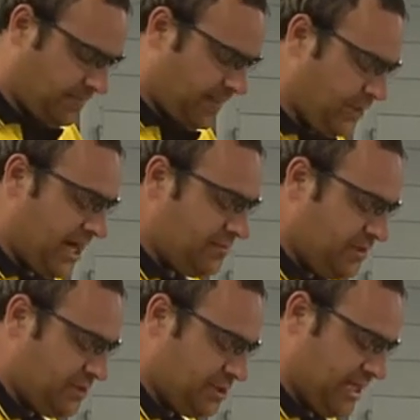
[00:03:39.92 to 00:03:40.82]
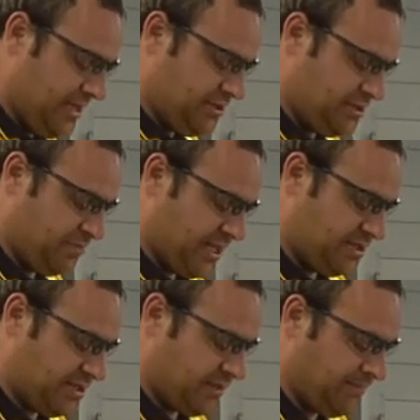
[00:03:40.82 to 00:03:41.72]
We're going to be machining the
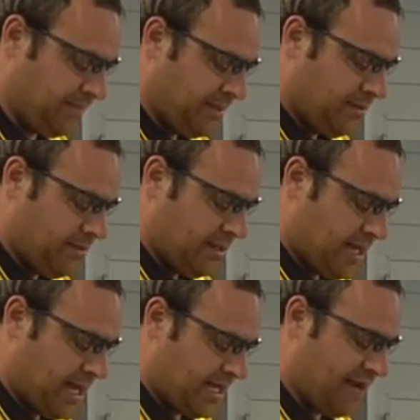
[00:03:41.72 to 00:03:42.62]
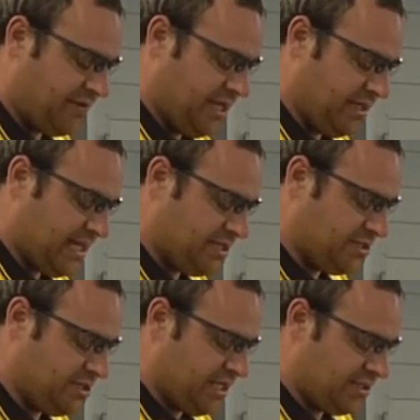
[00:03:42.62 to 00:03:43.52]
displacer cover here, ladies
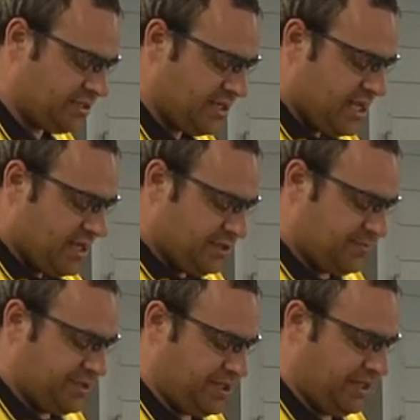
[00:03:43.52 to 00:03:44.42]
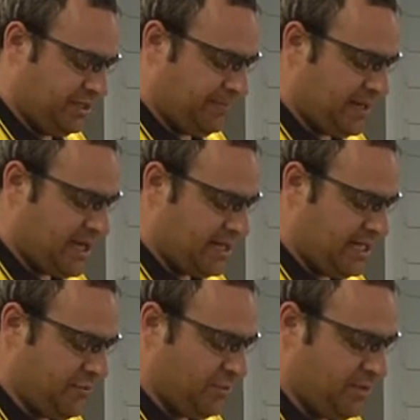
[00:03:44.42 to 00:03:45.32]
and gents. This particular part
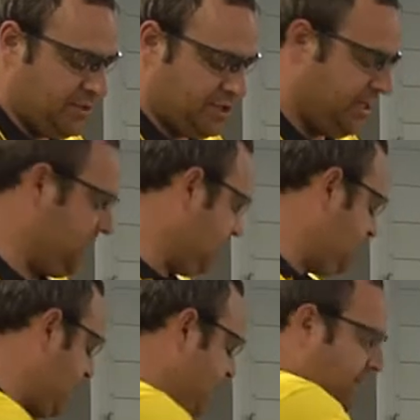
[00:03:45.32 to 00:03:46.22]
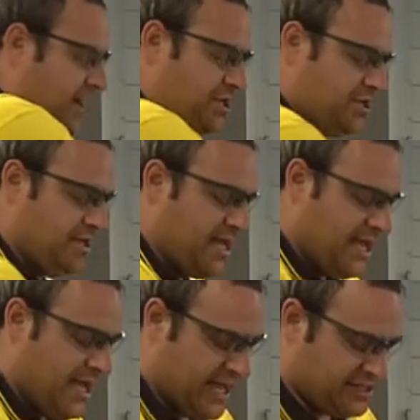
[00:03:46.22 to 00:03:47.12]
here will be machined in the same fashion
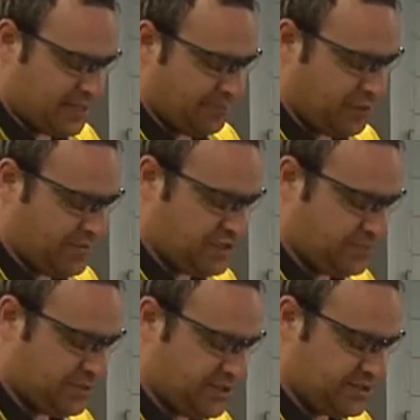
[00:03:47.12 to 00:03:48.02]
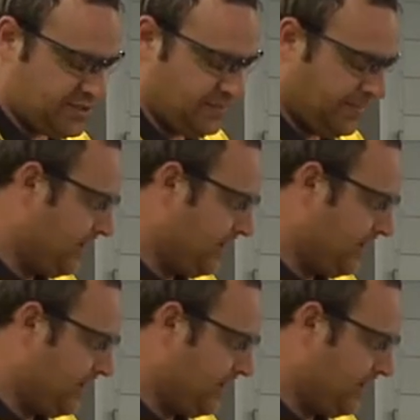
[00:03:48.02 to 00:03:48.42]
as our previous piece.